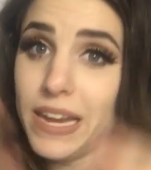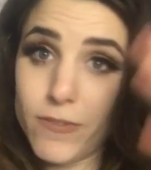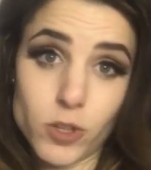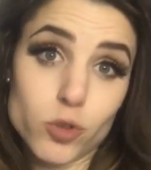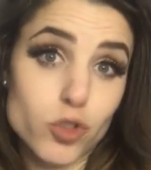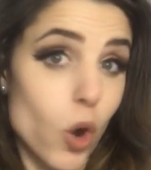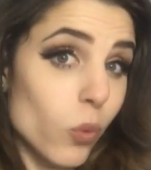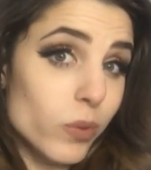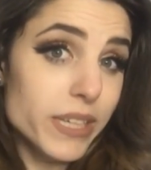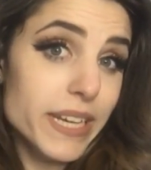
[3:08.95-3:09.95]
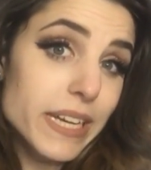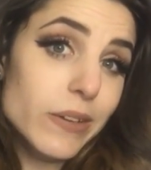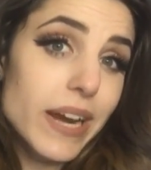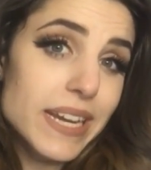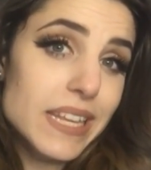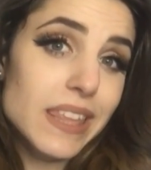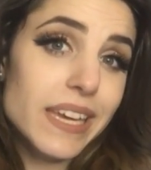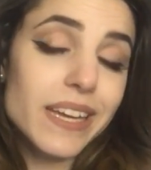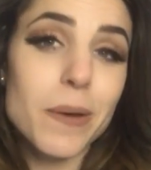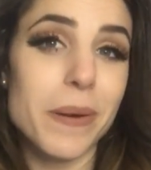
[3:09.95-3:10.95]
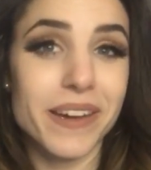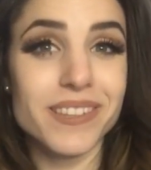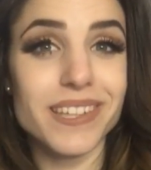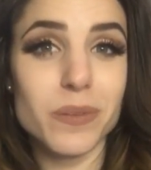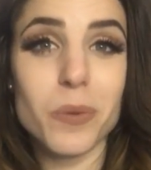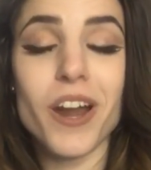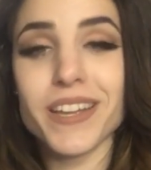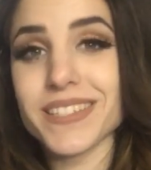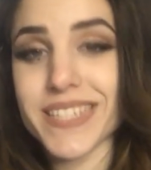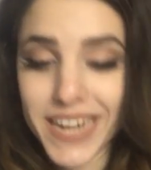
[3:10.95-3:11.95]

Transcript: If you don't want to hear anything about these products,